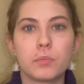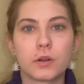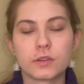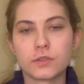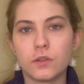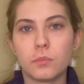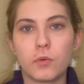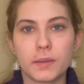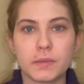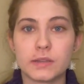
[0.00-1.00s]
personal
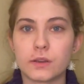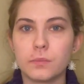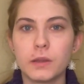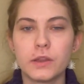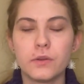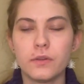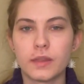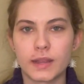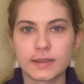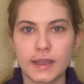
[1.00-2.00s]
appointments are blue,
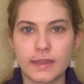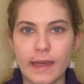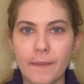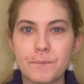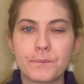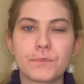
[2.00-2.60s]
things like that.